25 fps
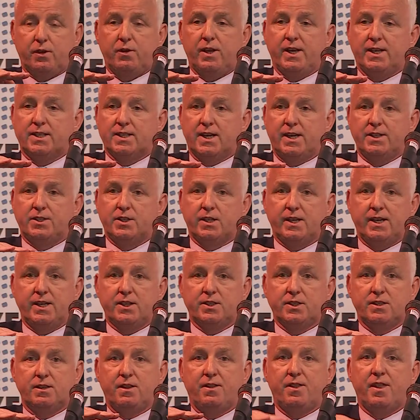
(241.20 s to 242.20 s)

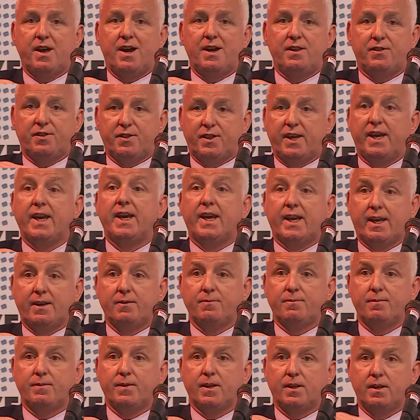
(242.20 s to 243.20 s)
exaggeration, that thick.
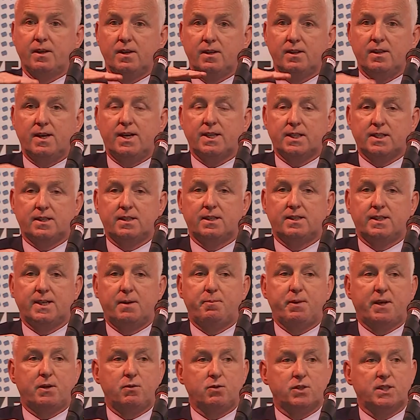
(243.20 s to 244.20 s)
That's the
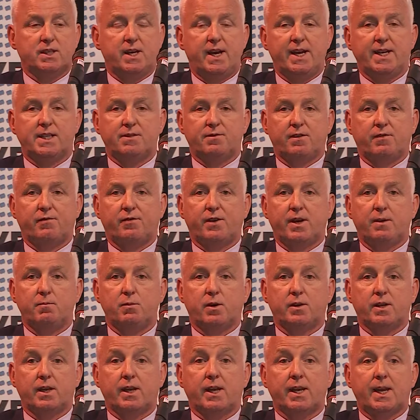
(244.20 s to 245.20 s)
typical size of a
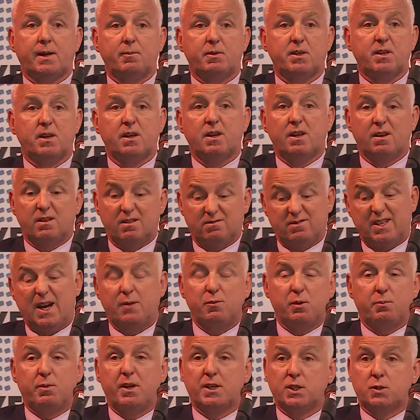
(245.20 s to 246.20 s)
framework agreement. That
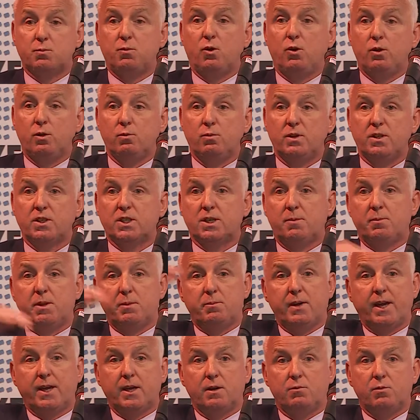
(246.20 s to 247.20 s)
would be a small one. Some of the
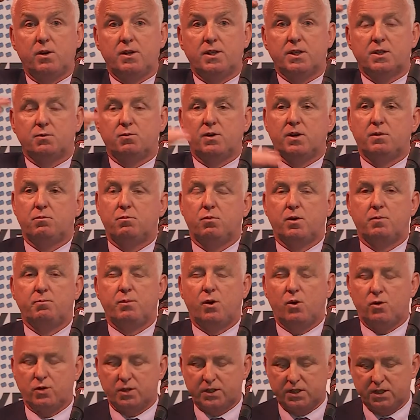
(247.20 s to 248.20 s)
bigger ones were
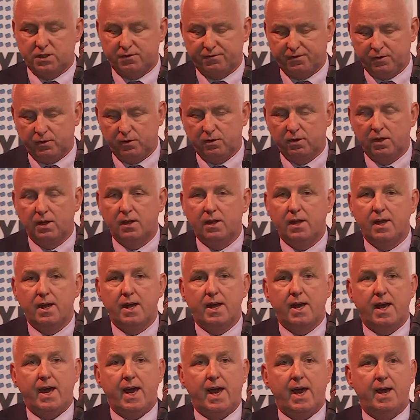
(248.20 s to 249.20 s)
boxes full.
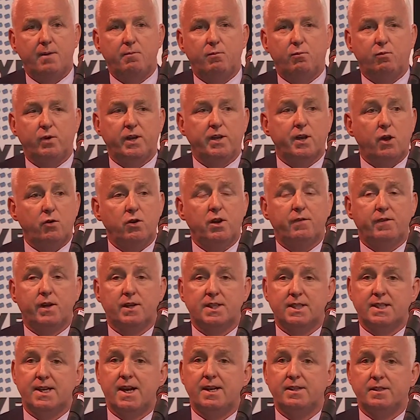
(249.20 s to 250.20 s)
We now have a
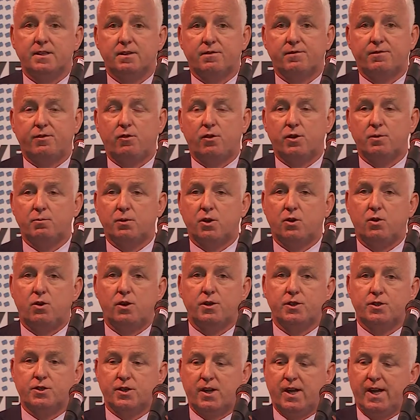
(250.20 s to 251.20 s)
standard form
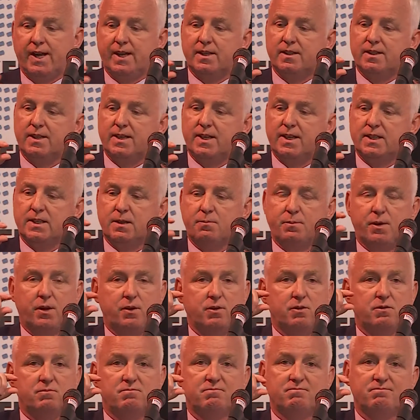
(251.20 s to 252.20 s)
contract that is
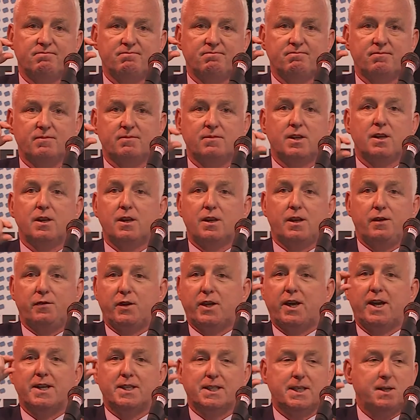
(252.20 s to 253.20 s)
about, if you
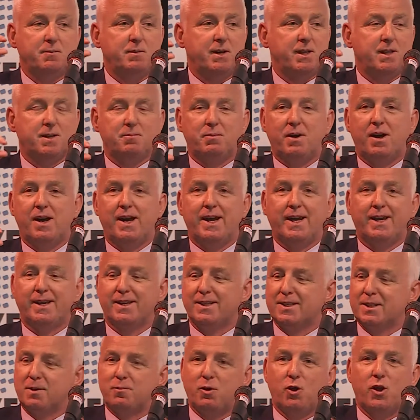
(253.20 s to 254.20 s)
can't see me at the back,
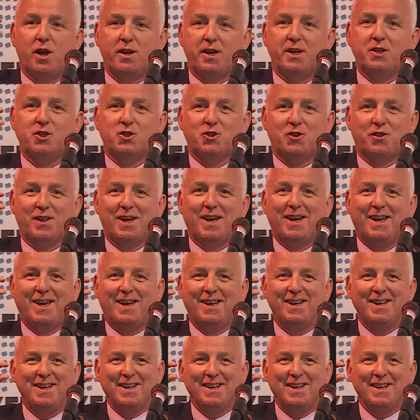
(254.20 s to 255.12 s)
it's about an inch thick.